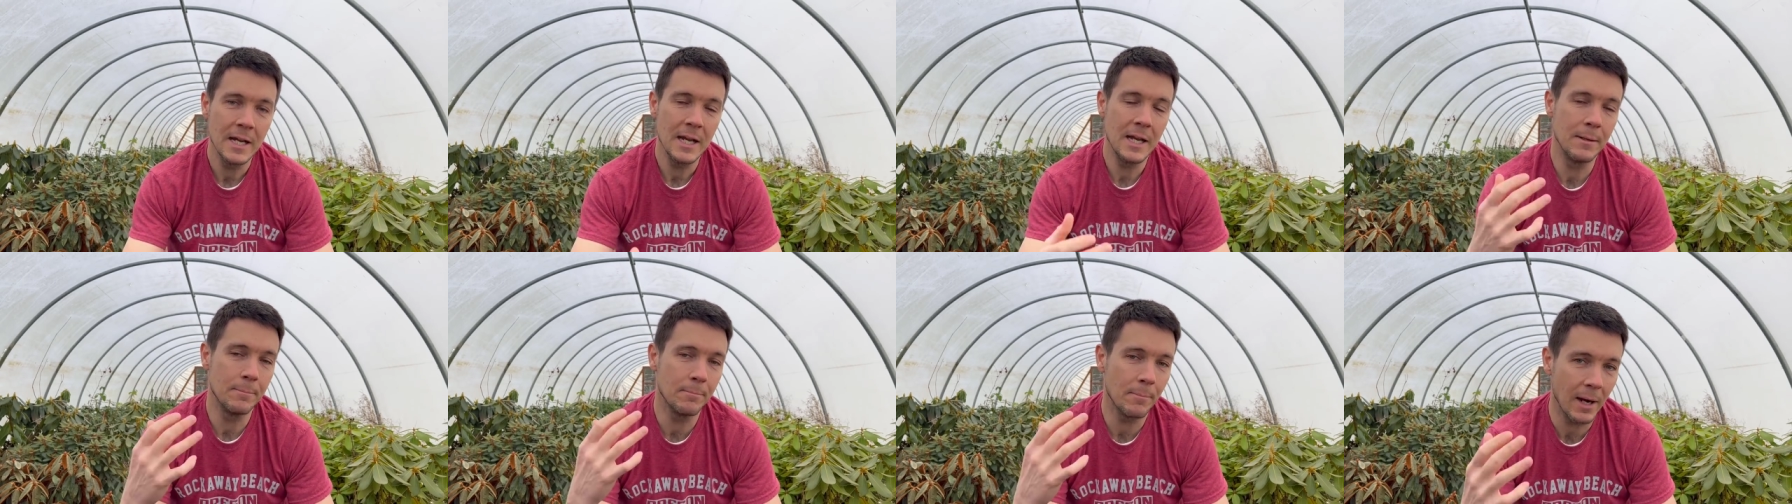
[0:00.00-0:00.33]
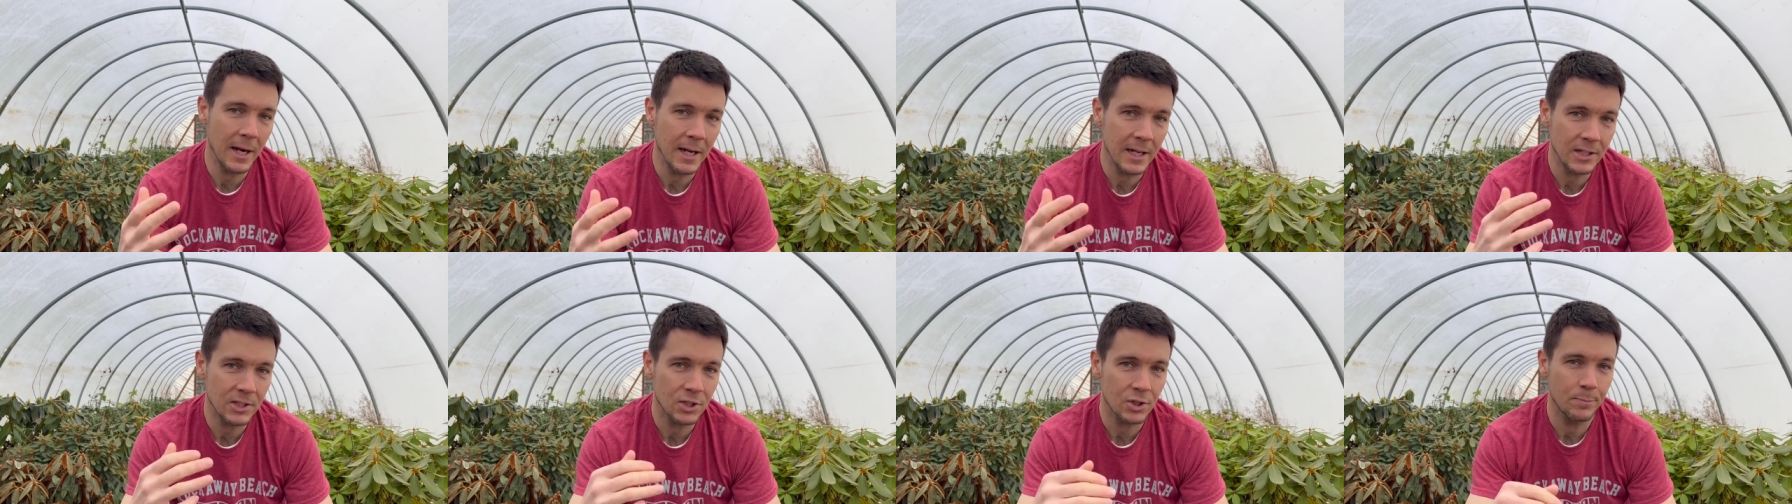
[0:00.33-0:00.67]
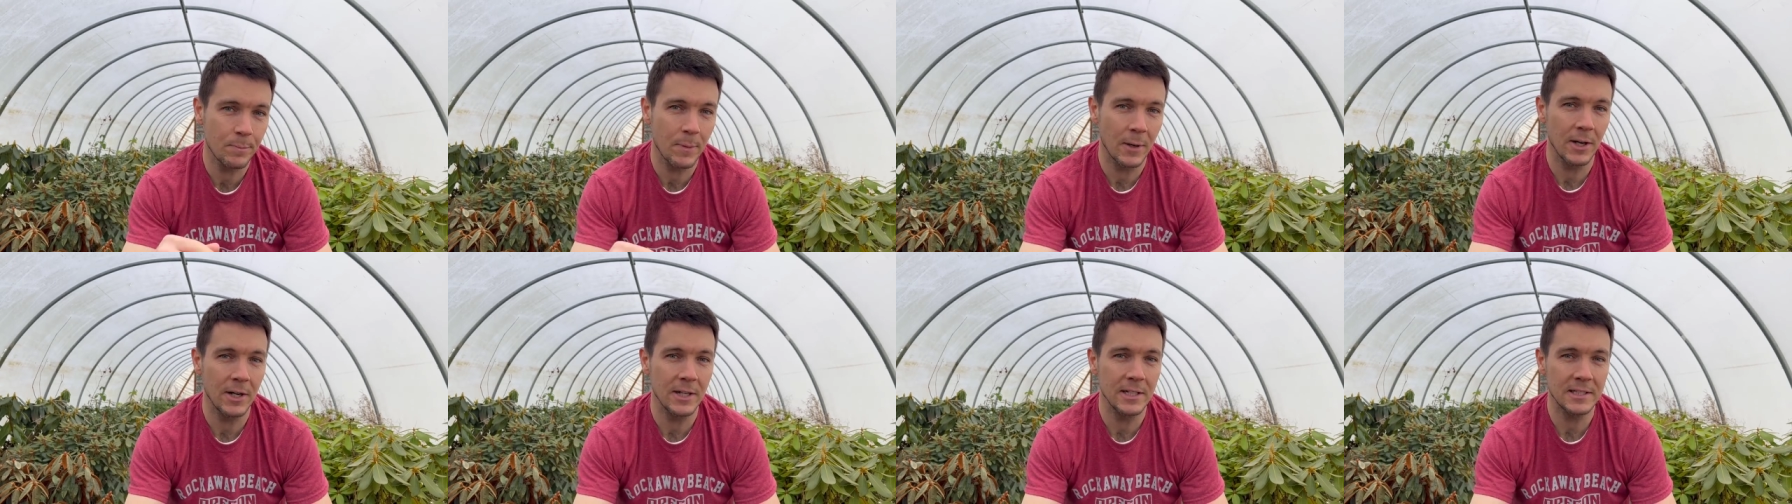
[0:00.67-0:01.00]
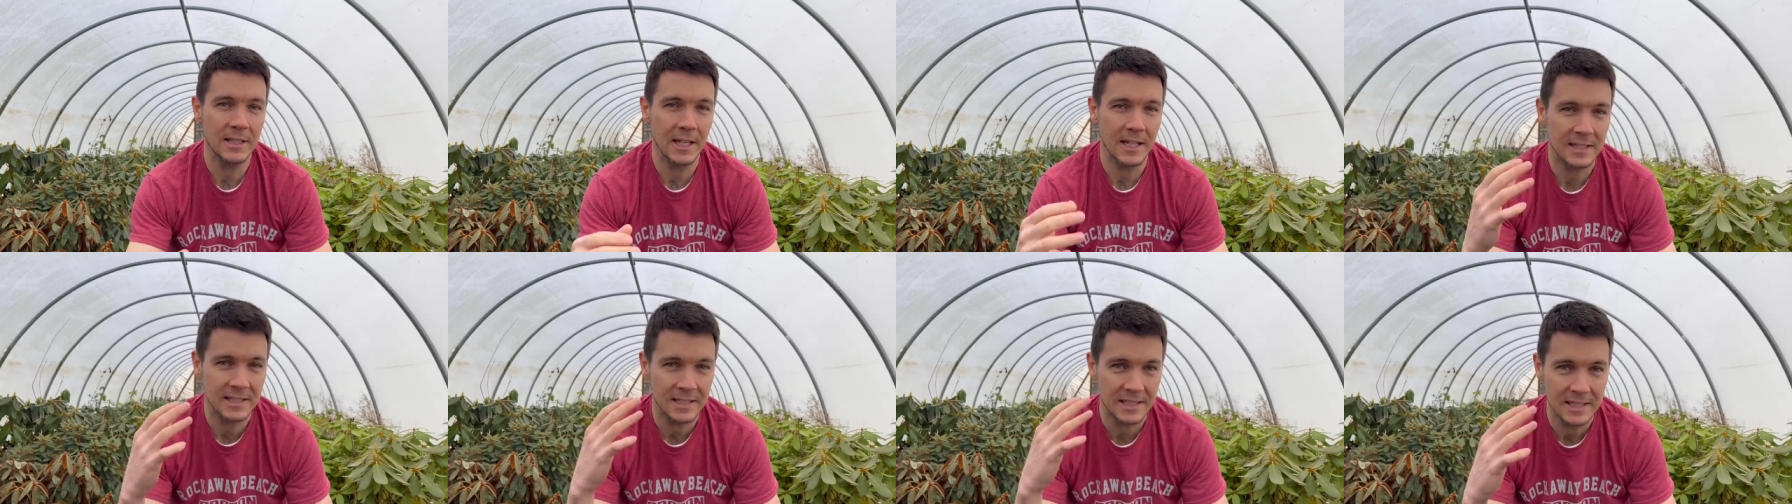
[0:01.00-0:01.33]
in my
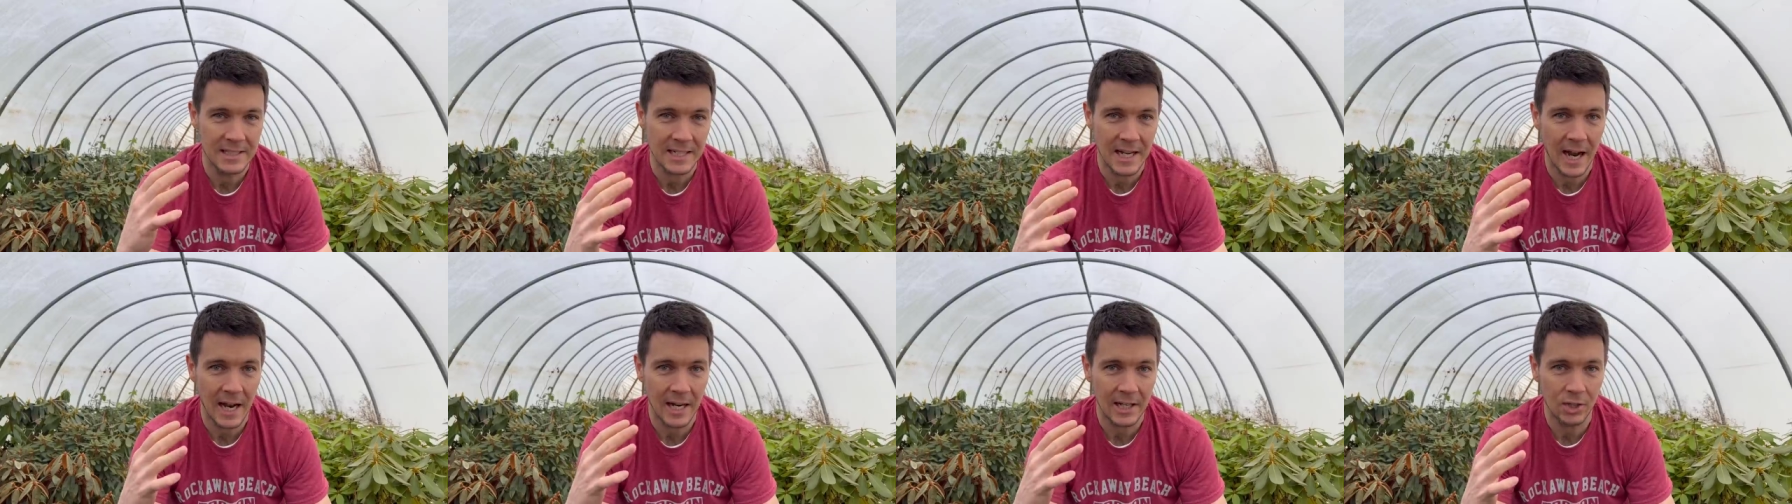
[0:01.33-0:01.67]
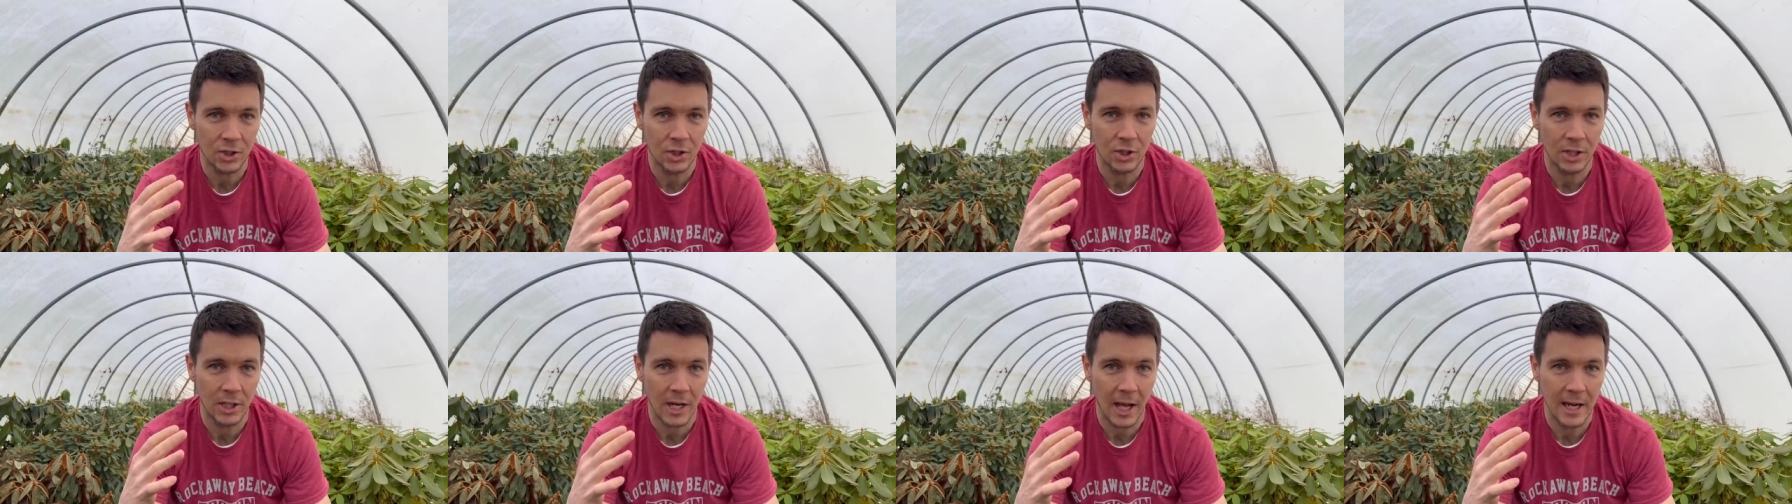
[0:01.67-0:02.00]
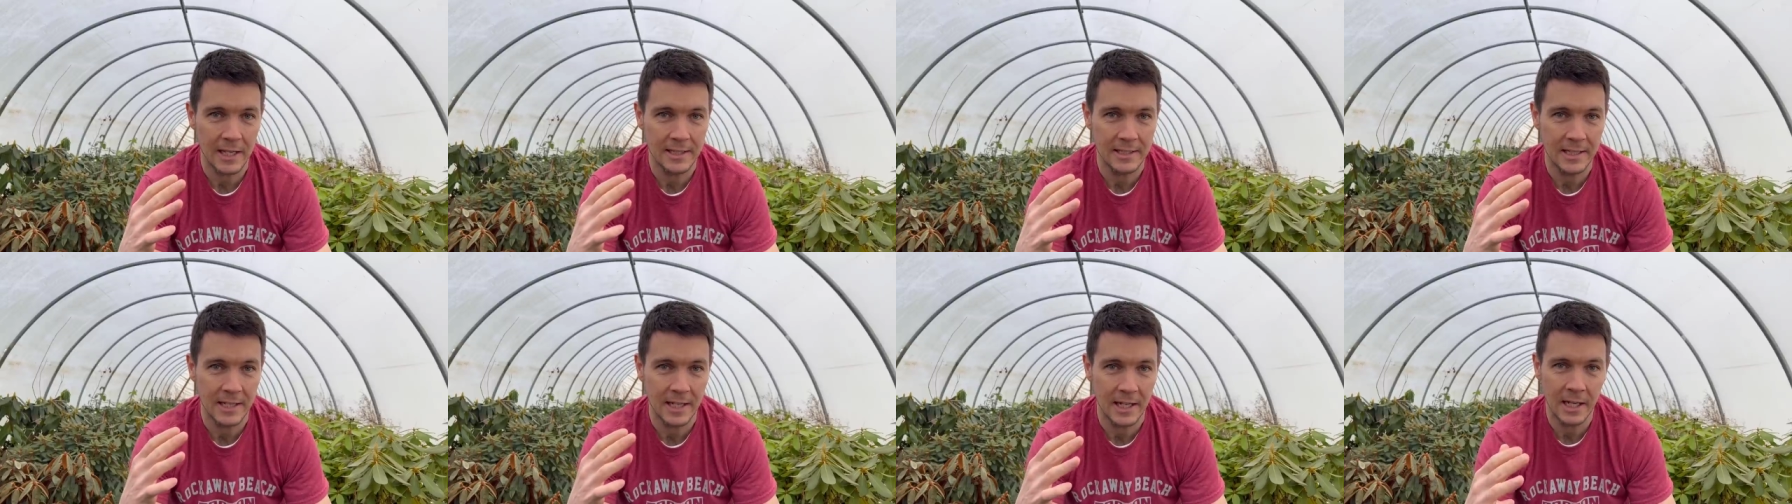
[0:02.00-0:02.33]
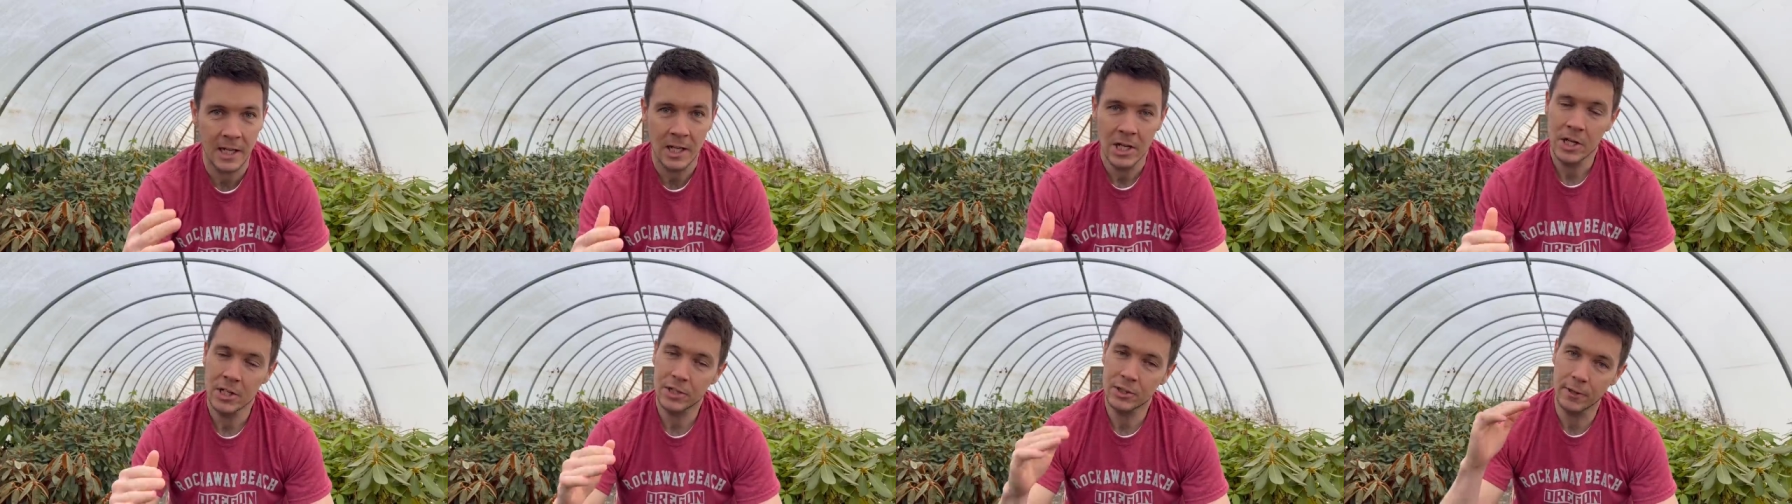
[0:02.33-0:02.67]
experience, it's not a good idea